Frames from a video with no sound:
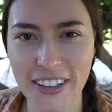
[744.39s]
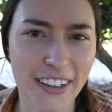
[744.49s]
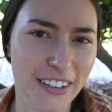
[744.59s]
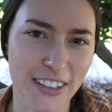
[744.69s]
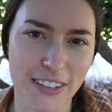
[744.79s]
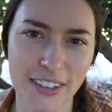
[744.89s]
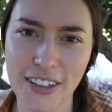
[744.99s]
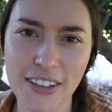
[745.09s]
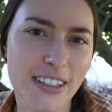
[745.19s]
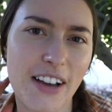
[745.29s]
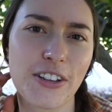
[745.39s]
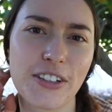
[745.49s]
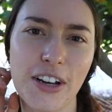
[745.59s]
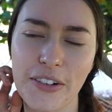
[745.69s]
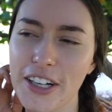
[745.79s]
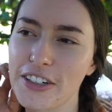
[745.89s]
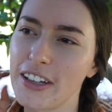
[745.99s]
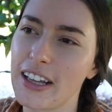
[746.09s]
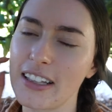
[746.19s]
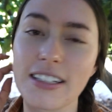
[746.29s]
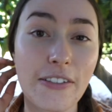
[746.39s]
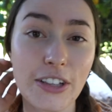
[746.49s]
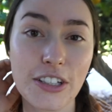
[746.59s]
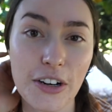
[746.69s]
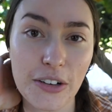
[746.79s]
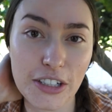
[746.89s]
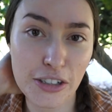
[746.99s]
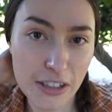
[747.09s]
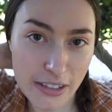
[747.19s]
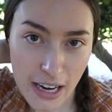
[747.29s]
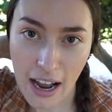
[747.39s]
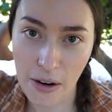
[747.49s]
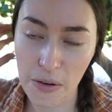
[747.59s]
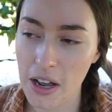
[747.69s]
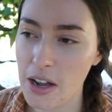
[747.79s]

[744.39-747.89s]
they're the 7th generation, like the 7th generation is now,